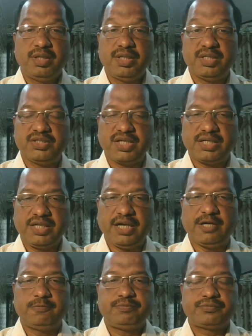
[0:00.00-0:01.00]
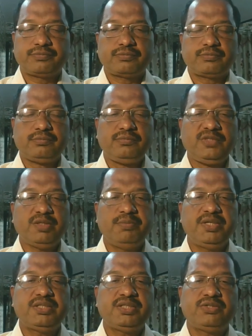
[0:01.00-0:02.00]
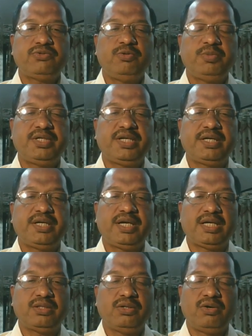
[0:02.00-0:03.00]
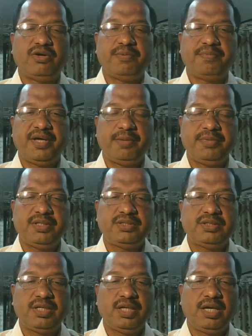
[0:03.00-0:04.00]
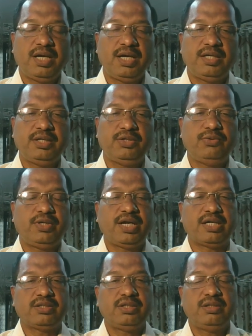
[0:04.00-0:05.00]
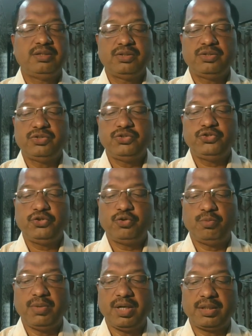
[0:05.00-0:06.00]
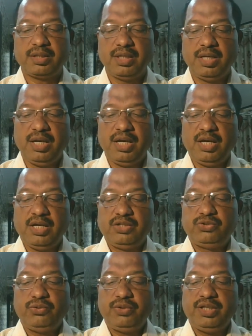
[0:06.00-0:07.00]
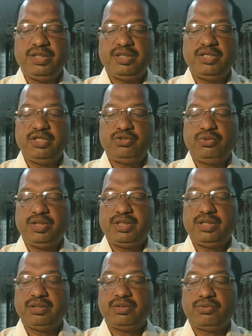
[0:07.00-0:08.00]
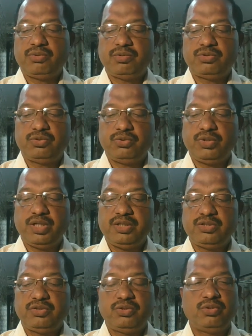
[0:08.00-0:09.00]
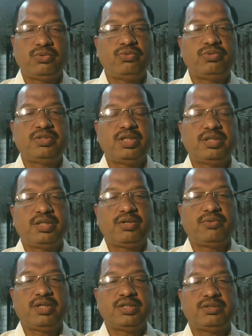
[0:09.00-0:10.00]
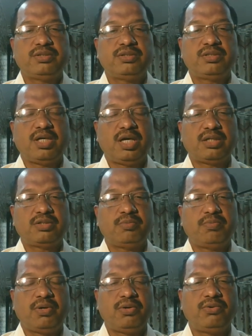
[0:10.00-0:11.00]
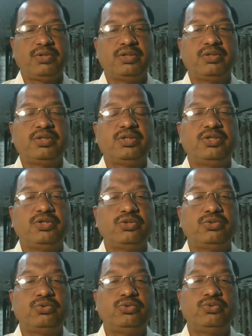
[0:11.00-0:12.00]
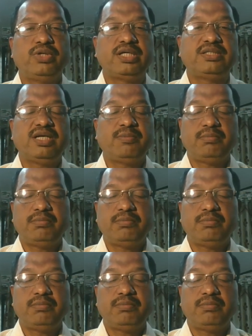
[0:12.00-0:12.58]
rejected. Means it will be treated as the unfair means, and you will get the 0 mark. So in this way, dear students, the rules and the regulations are the followed in the tier 2 exam